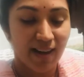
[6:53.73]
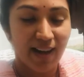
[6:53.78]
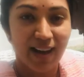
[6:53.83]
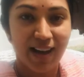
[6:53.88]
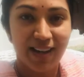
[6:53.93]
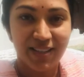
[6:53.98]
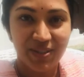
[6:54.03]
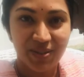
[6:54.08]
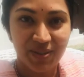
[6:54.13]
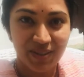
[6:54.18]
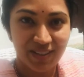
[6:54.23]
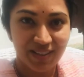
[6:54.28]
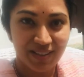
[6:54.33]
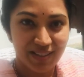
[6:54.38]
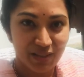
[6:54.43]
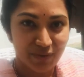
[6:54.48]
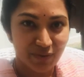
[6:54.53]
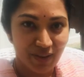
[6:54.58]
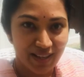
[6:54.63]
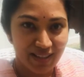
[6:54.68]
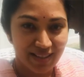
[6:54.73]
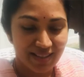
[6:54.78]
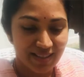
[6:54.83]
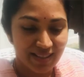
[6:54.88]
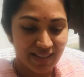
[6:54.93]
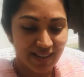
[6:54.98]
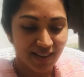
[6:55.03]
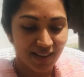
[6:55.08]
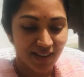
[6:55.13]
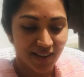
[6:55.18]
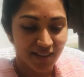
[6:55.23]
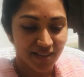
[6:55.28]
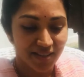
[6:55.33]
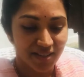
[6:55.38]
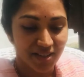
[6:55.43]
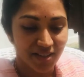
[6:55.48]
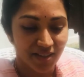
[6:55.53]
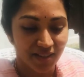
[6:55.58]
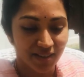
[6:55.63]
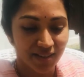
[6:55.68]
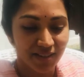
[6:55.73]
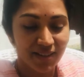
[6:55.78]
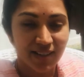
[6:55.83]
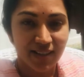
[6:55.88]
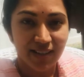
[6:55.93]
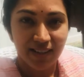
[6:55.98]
I took this fancy glass jar.